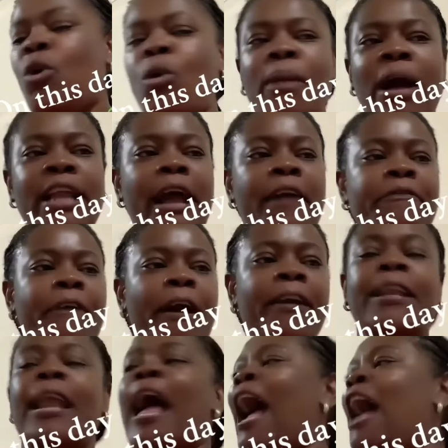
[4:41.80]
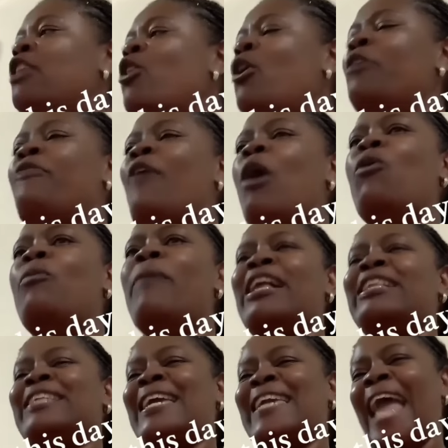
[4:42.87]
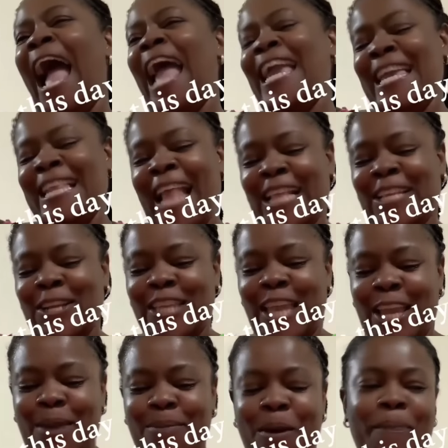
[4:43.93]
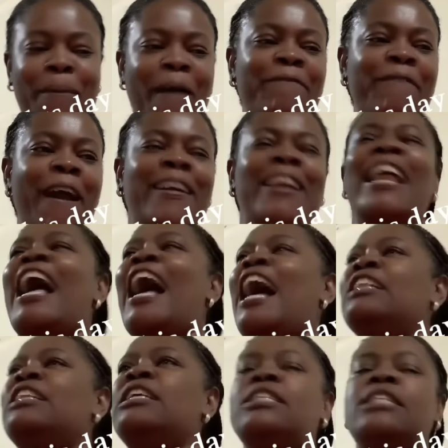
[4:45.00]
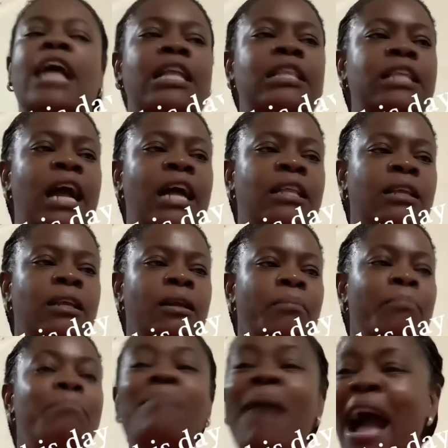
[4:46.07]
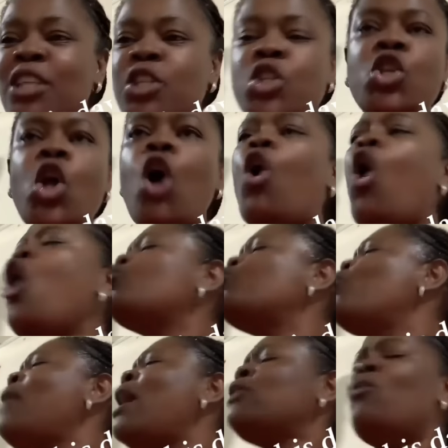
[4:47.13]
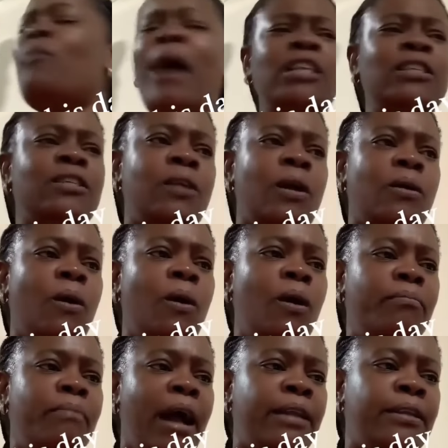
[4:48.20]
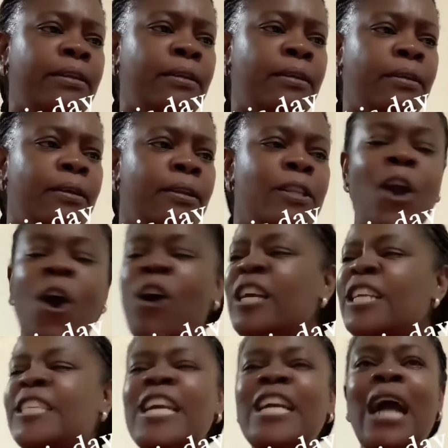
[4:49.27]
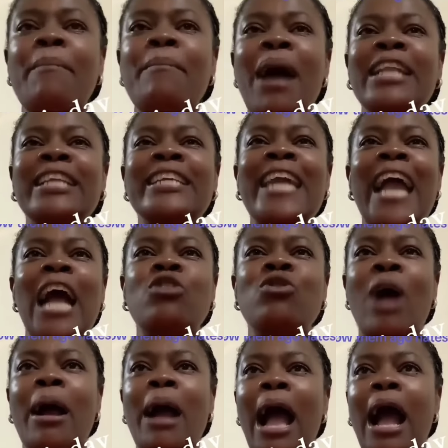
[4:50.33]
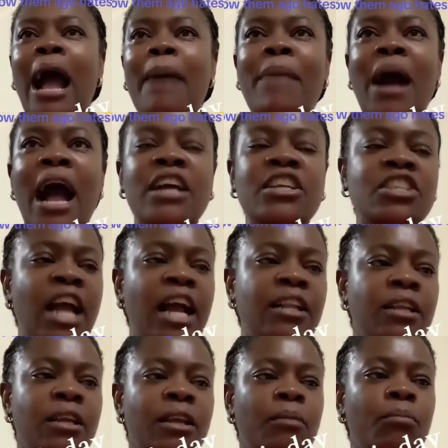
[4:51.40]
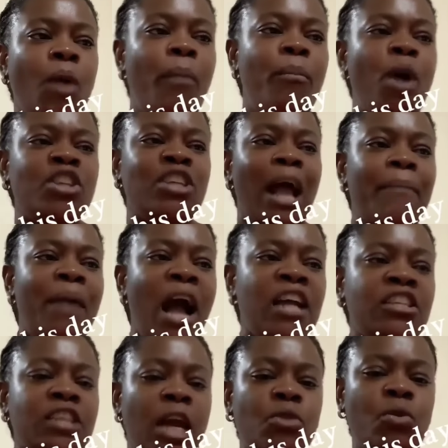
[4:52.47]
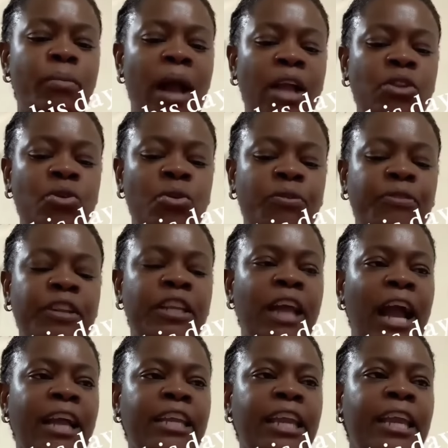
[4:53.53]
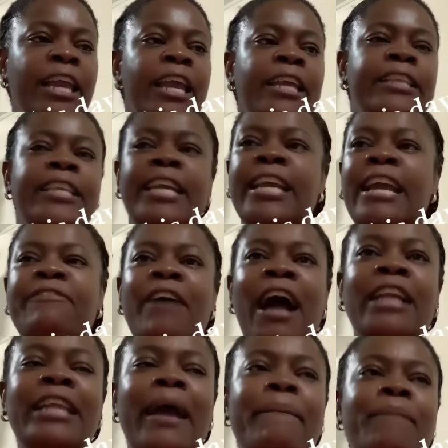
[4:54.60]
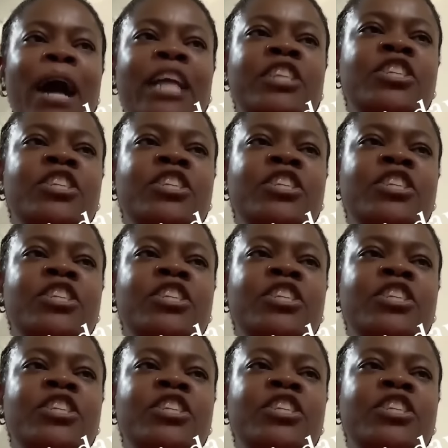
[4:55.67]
woman a fire. I know if a woman take you an idiot, you take him up a fire and this and that. Man suck out woman suck out man. The only thing a man can do are abortion. But what abortion woman do for the angry, they give all them man